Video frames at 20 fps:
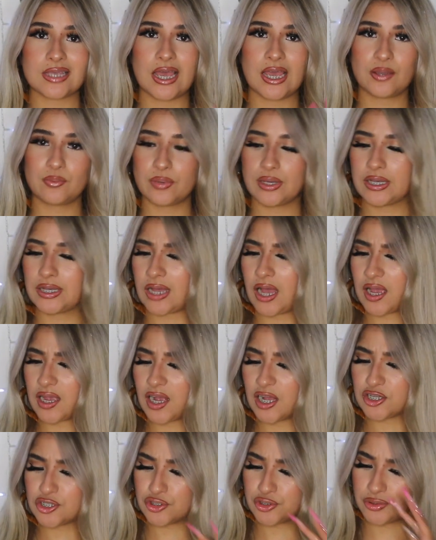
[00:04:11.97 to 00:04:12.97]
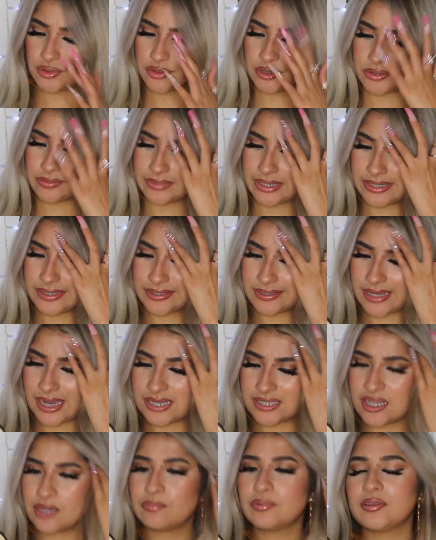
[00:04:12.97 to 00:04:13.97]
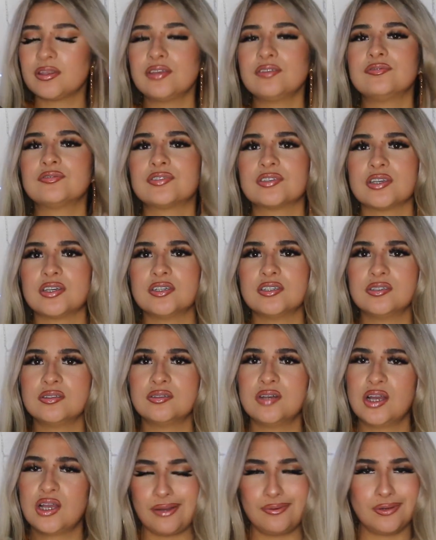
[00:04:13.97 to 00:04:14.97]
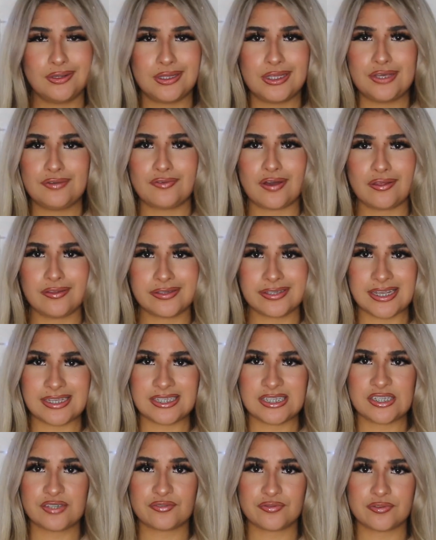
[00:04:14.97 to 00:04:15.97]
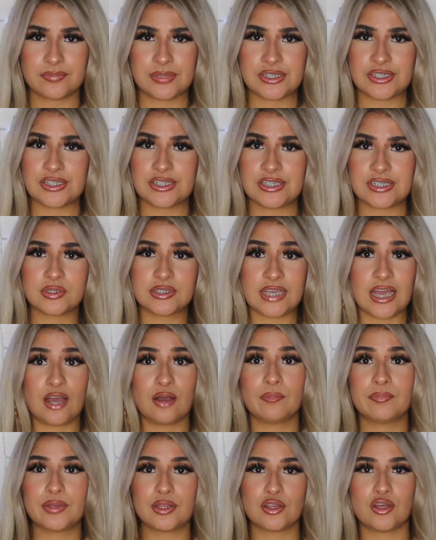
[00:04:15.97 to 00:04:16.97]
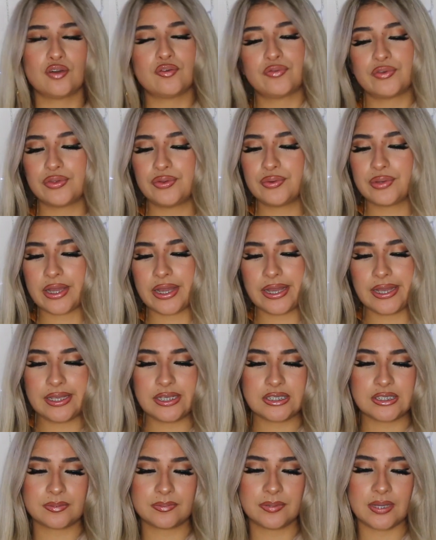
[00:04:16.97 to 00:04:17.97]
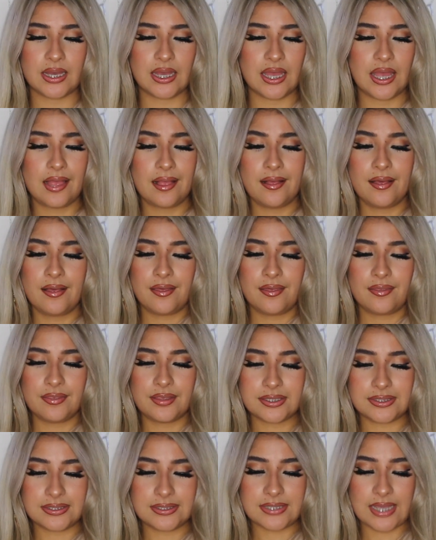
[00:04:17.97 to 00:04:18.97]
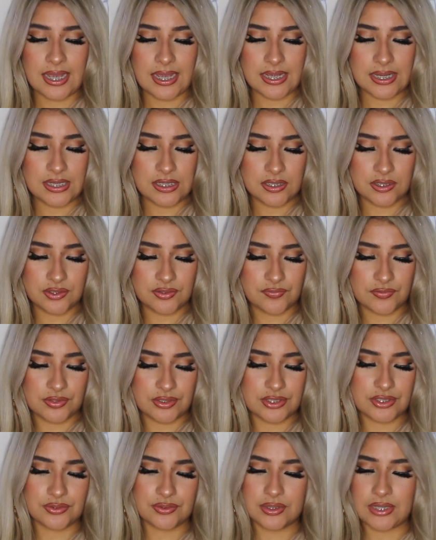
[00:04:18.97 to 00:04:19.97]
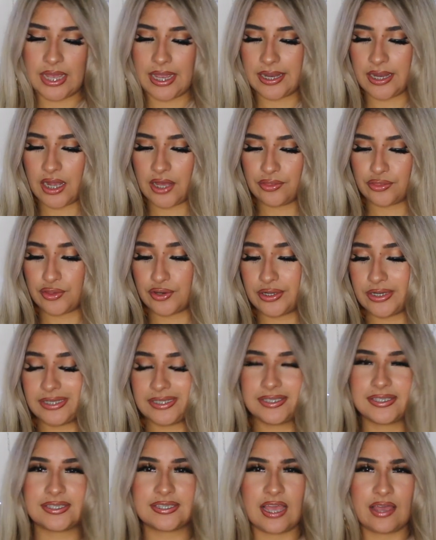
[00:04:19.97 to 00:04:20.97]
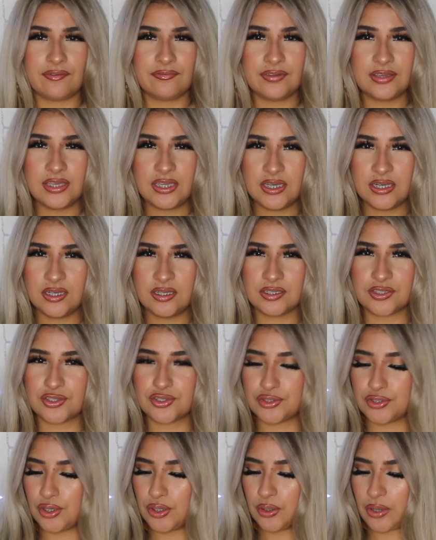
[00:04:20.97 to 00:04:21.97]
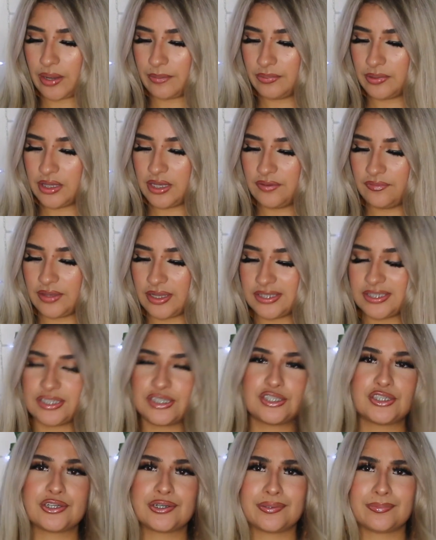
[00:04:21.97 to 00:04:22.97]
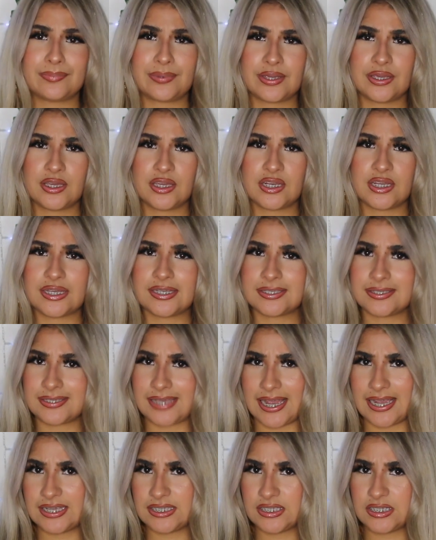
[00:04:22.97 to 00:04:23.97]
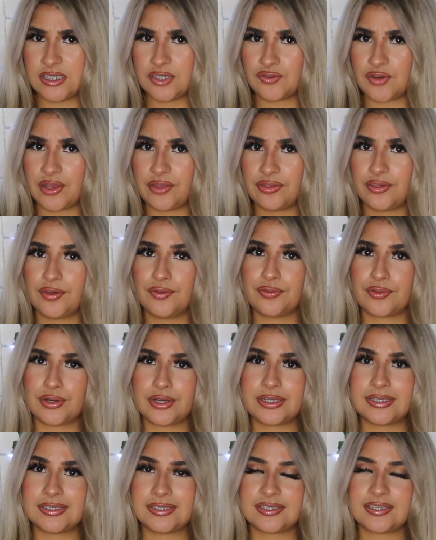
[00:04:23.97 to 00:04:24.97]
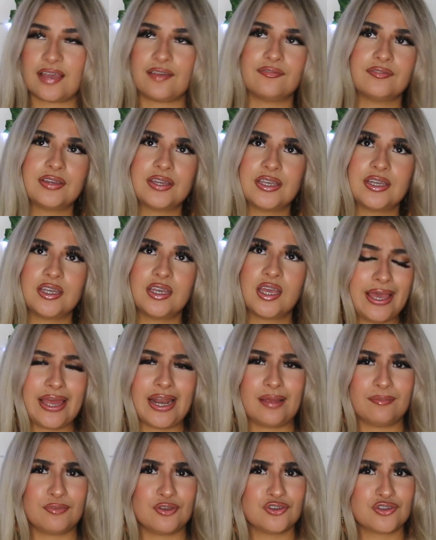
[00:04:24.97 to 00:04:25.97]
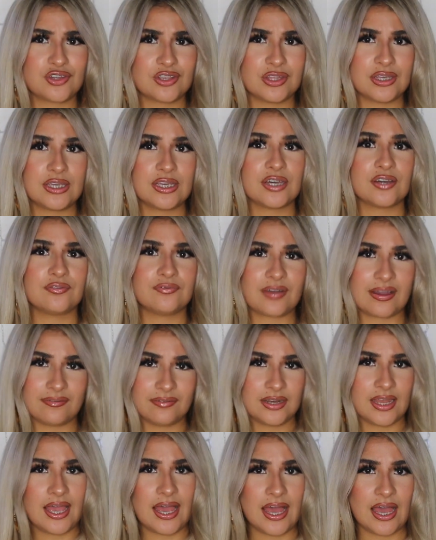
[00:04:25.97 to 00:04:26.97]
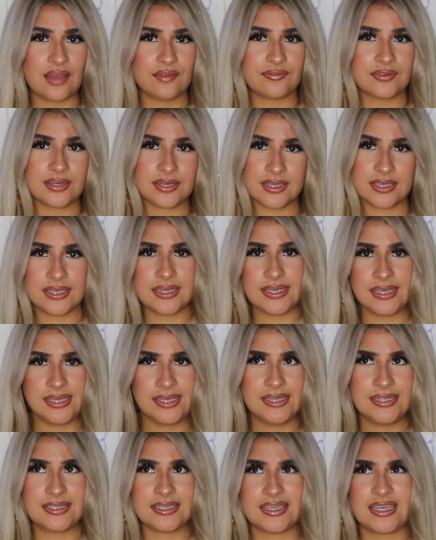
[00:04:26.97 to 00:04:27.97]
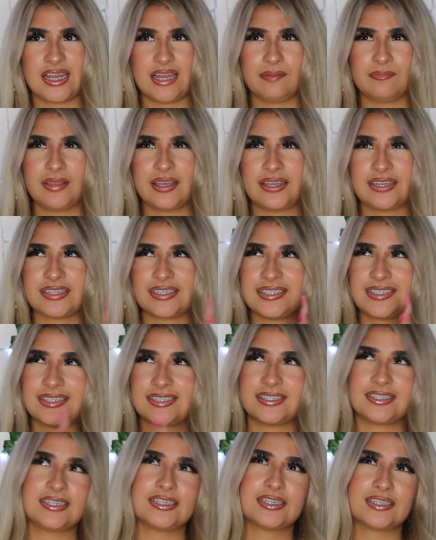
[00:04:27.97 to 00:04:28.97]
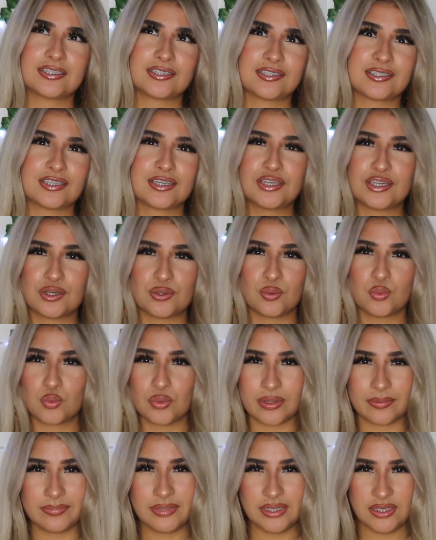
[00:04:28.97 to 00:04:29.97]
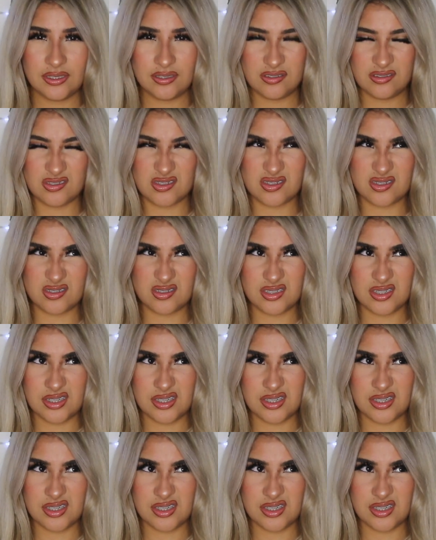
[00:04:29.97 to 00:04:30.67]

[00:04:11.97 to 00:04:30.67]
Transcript: I got true to my size, I believe. So I will leave all the sizing information down below for you guys, but the size for this one, I got 37. So I believe that's in European sizes right there, 37. And I'm usually a 5.5 in kids, and I'm like a 6 in women's.